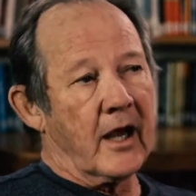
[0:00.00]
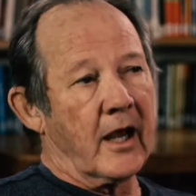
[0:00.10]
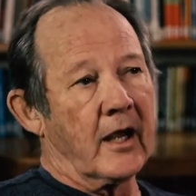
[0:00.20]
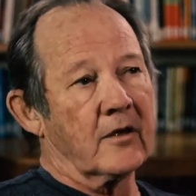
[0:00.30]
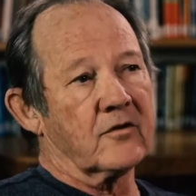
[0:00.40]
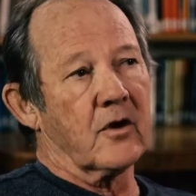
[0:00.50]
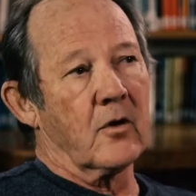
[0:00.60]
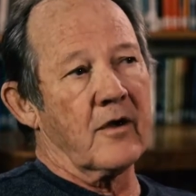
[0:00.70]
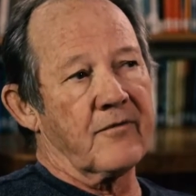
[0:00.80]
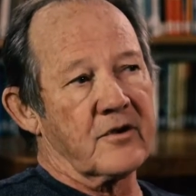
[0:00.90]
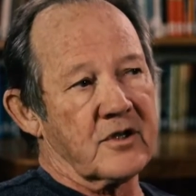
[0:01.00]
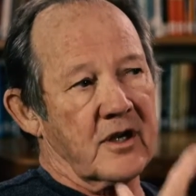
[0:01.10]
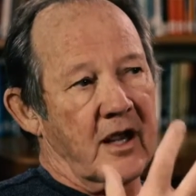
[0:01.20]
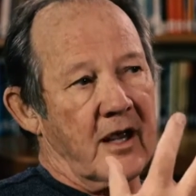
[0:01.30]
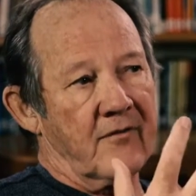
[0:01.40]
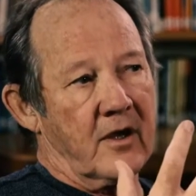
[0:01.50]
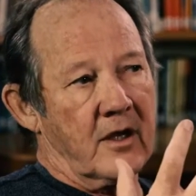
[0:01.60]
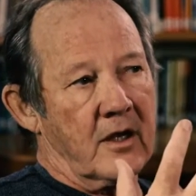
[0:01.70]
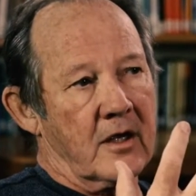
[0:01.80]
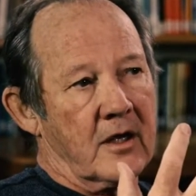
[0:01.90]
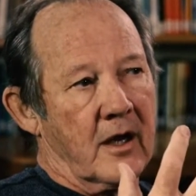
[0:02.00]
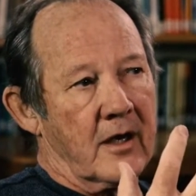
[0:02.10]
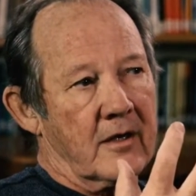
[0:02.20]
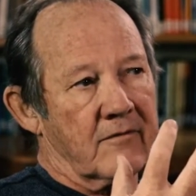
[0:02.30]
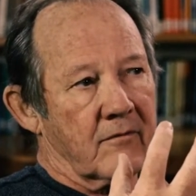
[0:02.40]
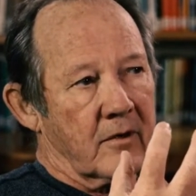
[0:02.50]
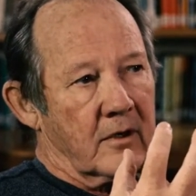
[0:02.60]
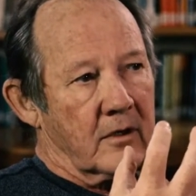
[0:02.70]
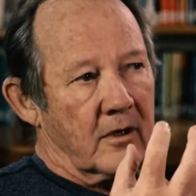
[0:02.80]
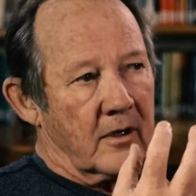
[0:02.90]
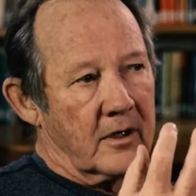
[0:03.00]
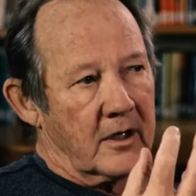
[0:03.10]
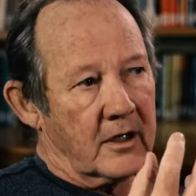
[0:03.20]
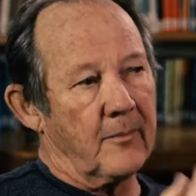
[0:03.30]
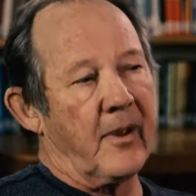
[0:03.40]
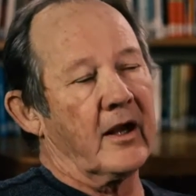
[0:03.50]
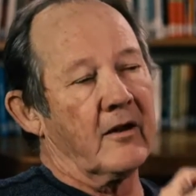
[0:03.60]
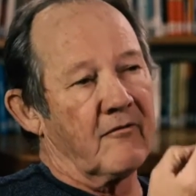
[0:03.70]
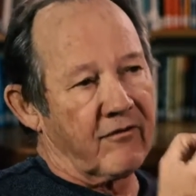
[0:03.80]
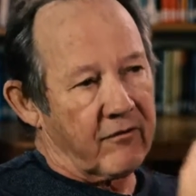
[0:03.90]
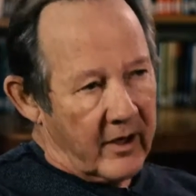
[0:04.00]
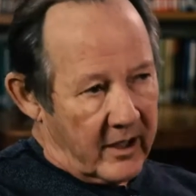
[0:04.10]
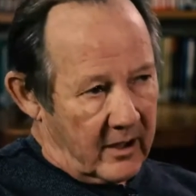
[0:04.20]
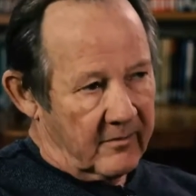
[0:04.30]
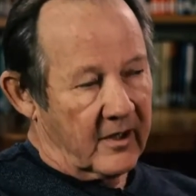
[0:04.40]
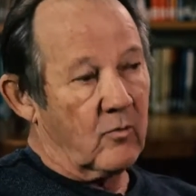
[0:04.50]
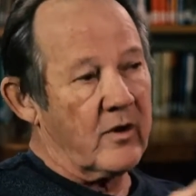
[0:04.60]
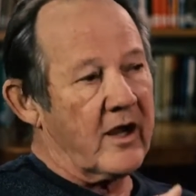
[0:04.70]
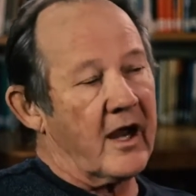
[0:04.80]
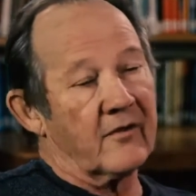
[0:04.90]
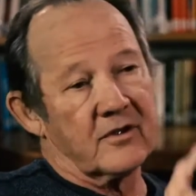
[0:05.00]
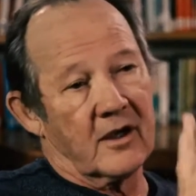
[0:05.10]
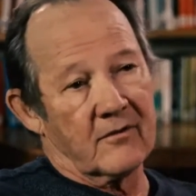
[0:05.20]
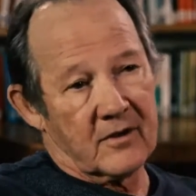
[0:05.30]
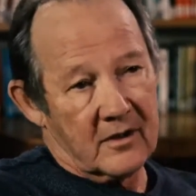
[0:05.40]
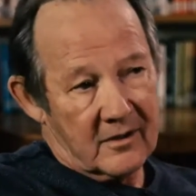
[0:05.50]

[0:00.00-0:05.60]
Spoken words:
And so if there's going to have any kind of real independent freedom, then we have to have